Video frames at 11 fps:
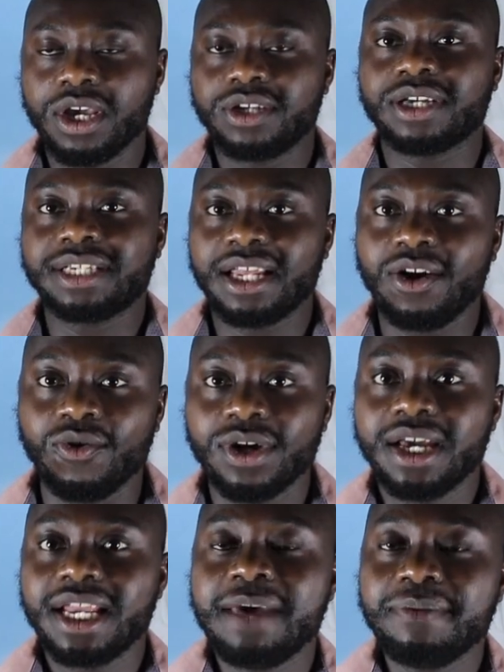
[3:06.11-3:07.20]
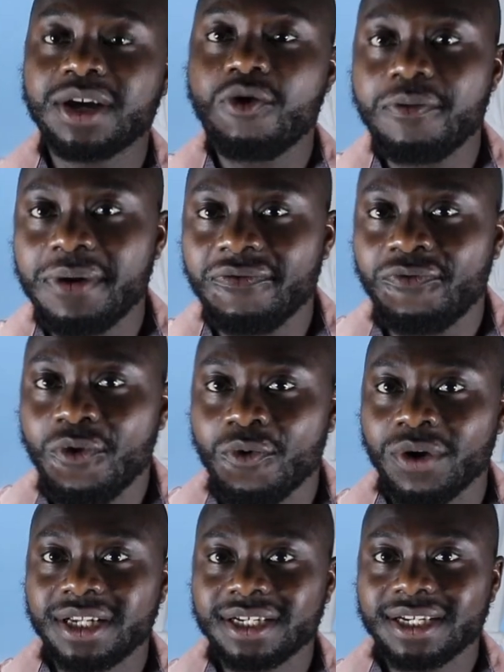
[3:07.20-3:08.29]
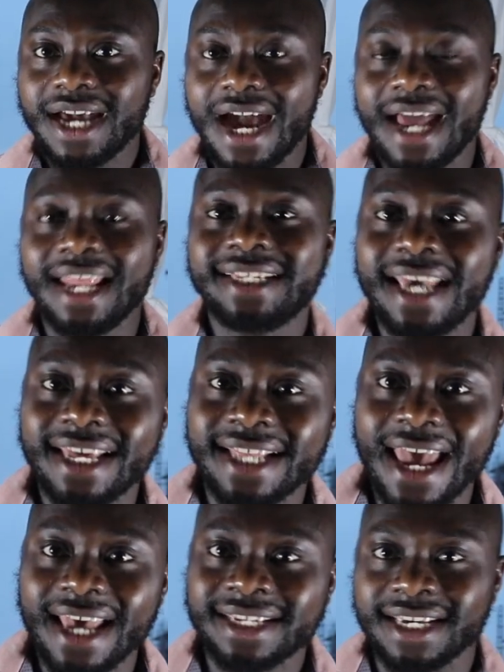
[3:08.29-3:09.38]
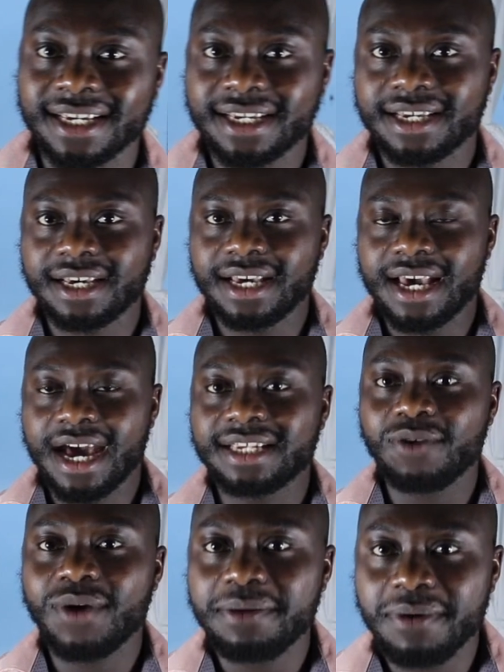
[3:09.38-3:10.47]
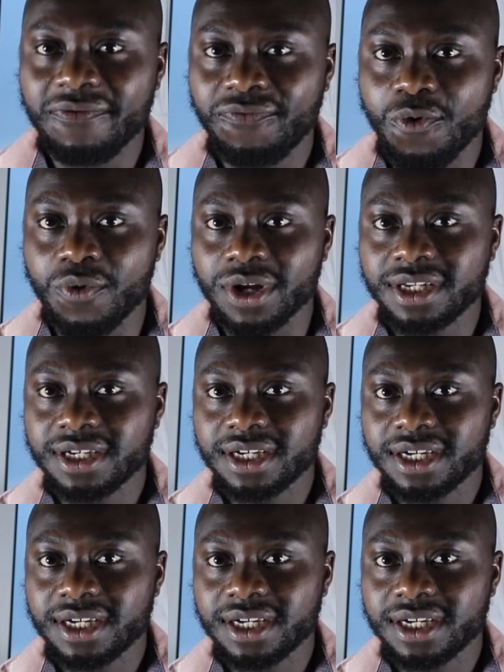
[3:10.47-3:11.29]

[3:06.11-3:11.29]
So I said, let me go a bit forward and then take the exit. As I went a bit forward,